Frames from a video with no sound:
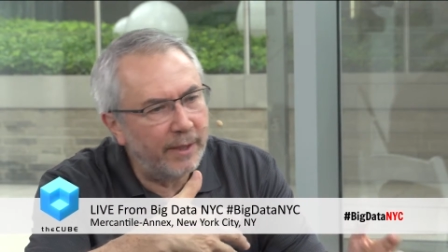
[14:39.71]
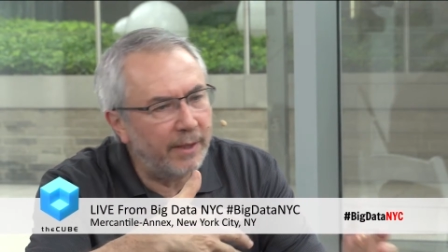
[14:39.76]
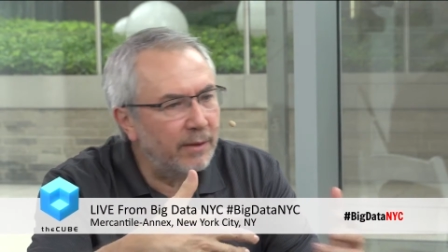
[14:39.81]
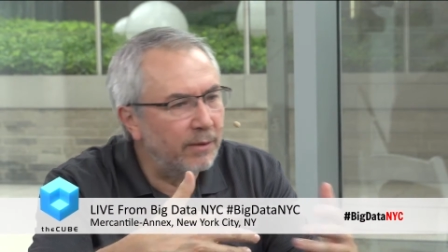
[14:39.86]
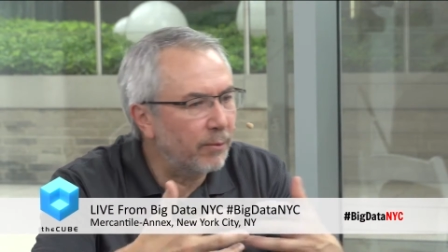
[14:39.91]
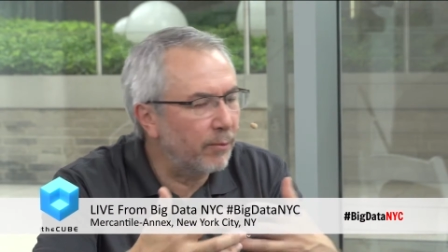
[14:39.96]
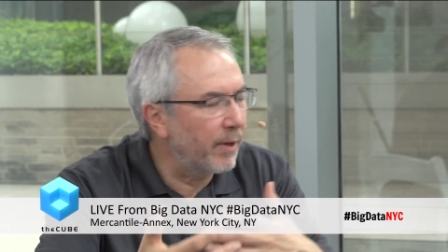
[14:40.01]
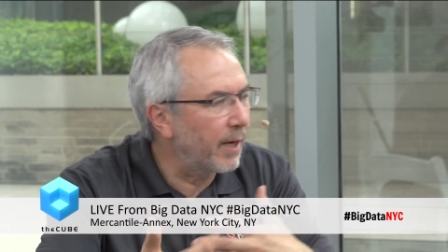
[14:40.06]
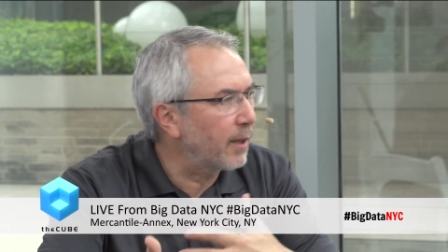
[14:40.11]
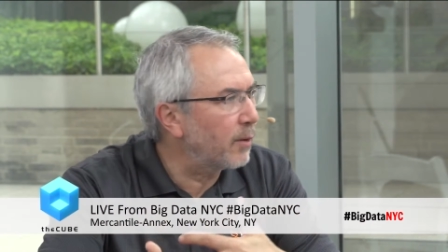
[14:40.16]

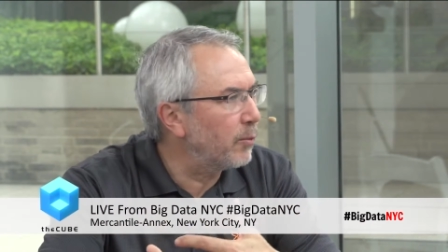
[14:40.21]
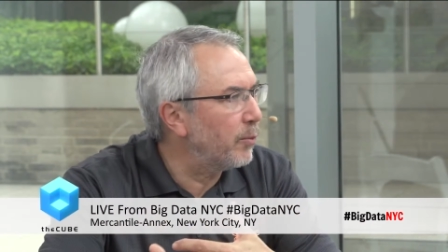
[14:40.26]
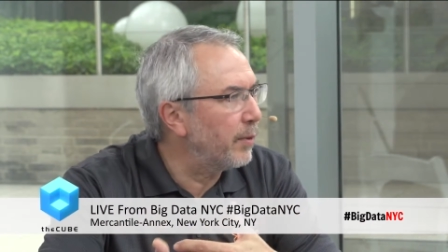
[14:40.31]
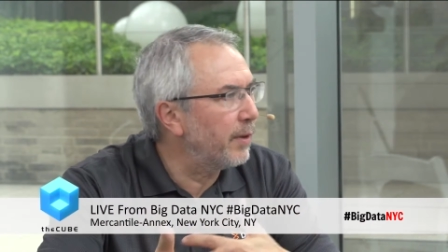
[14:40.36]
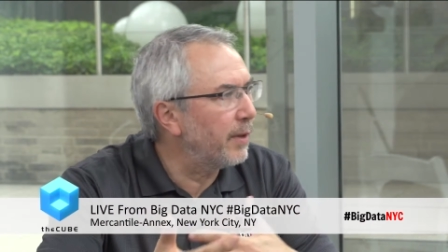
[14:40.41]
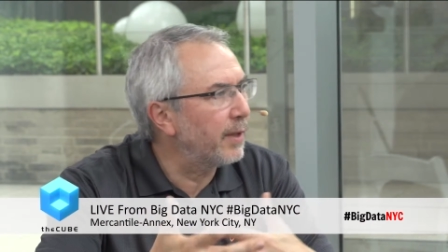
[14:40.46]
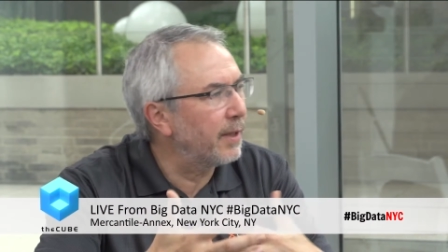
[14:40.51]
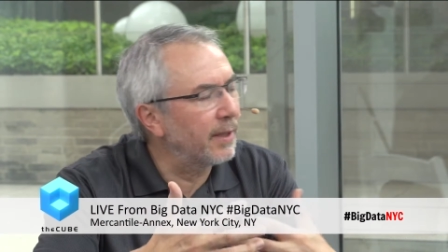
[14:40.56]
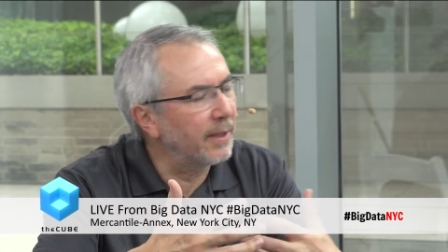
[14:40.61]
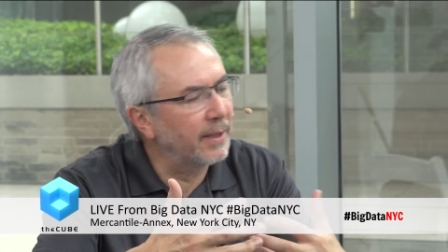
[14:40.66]
interact
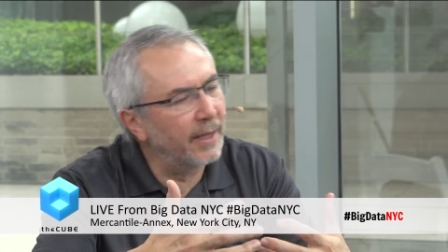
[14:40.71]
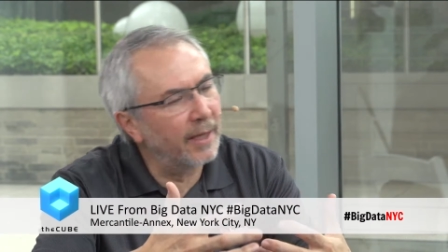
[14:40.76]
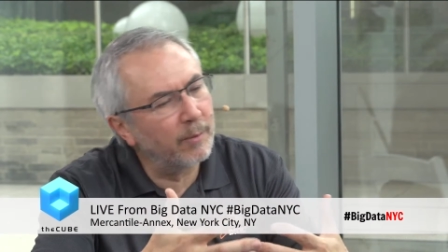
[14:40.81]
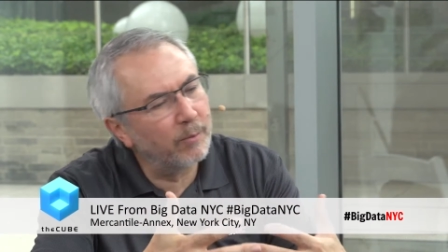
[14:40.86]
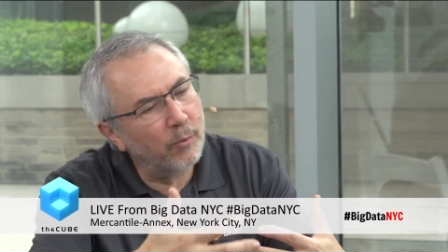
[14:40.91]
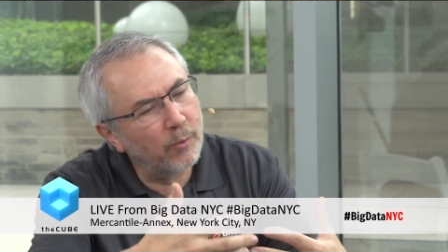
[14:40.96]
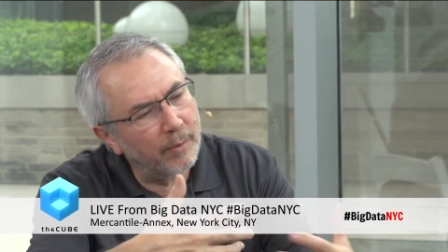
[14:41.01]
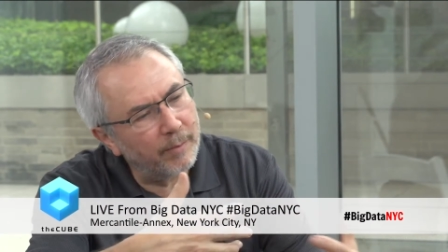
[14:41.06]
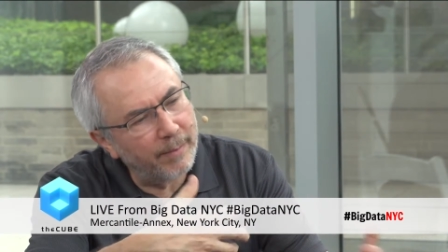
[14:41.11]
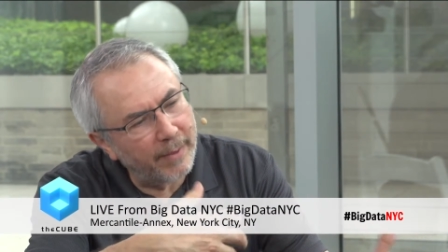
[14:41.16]
with it and get
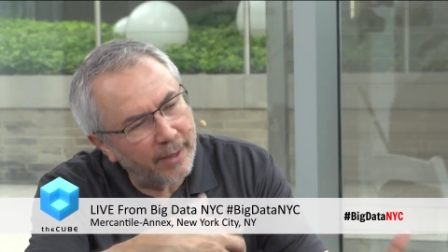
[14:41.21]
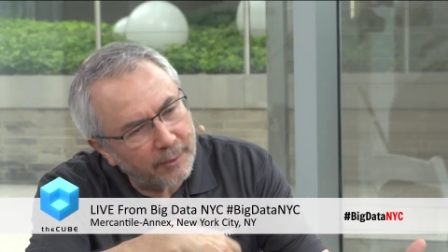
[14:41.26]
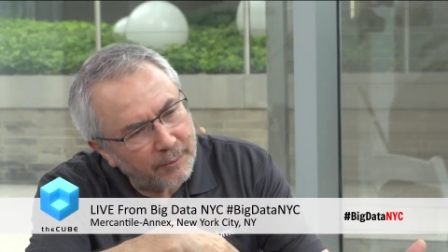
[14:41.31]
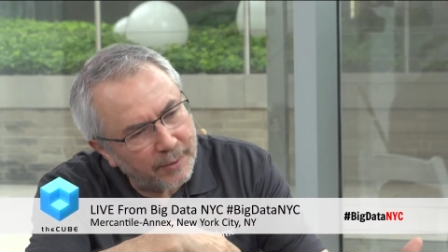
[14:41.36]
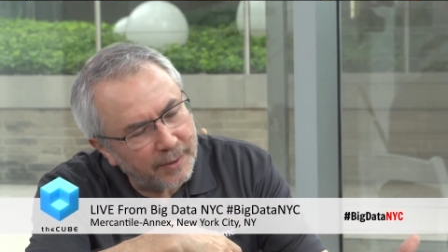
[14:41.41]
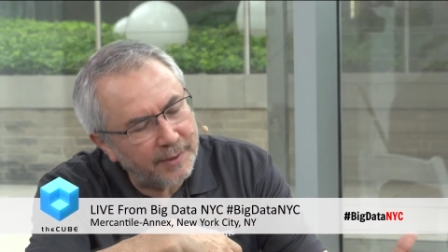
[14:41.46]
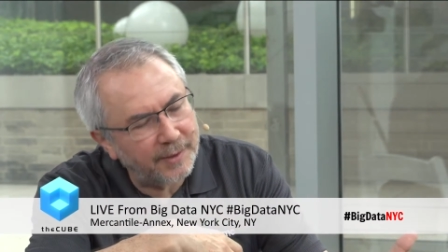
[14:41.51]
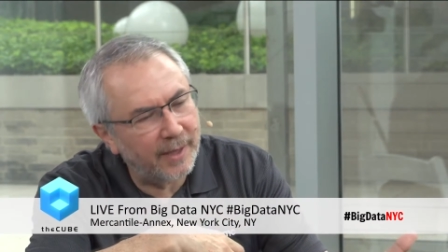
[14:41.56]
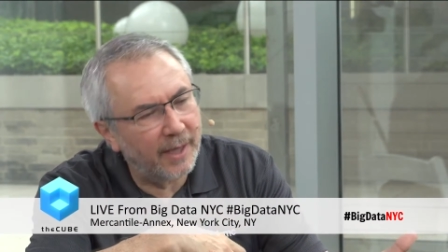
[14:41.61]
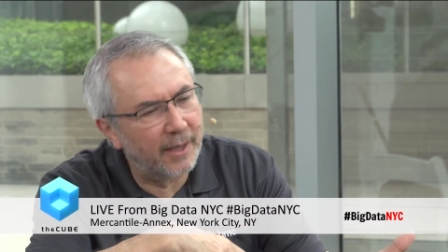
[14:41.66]
more
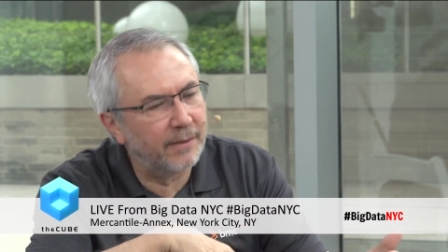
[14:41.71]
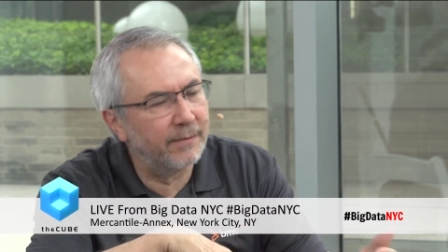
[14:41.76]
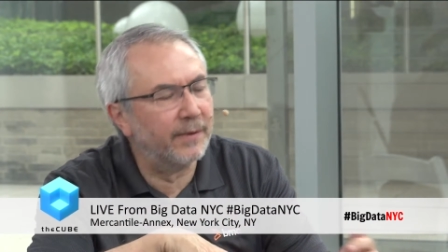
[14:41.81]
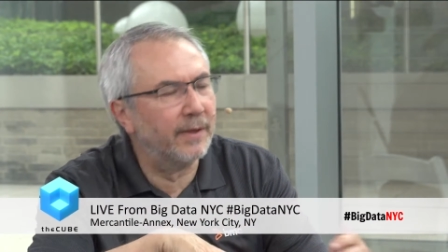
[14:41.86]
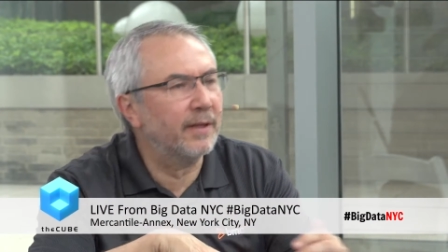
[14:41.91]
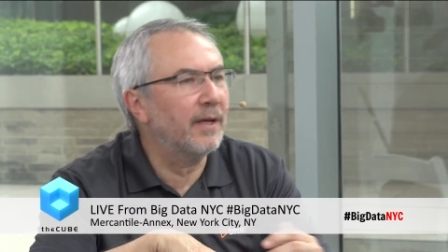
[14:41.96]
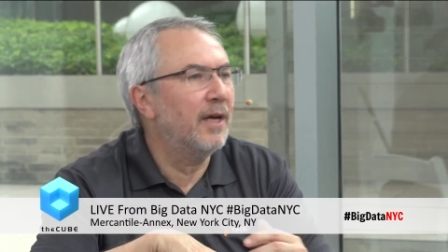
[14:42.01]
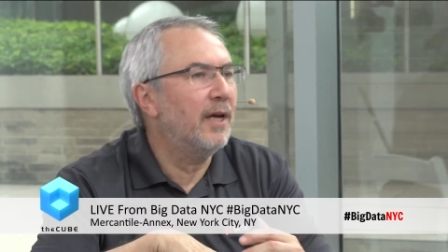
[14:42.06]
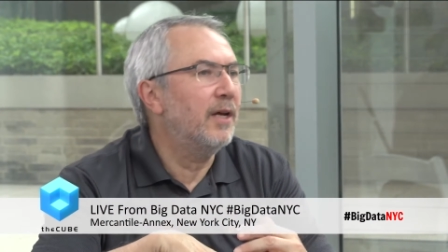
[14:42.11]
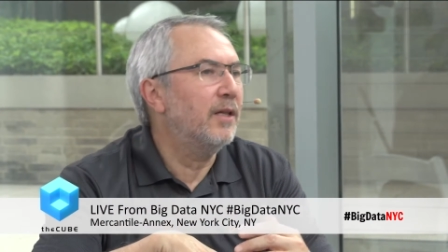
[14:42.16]
metrics out of it.